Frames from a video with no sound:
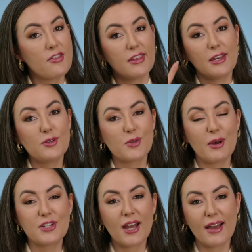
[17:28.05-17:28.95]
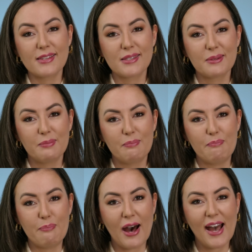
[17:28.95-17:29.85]
Thank you so much, guys.
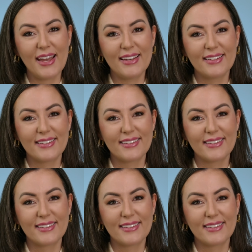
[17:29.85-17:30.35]
Bye.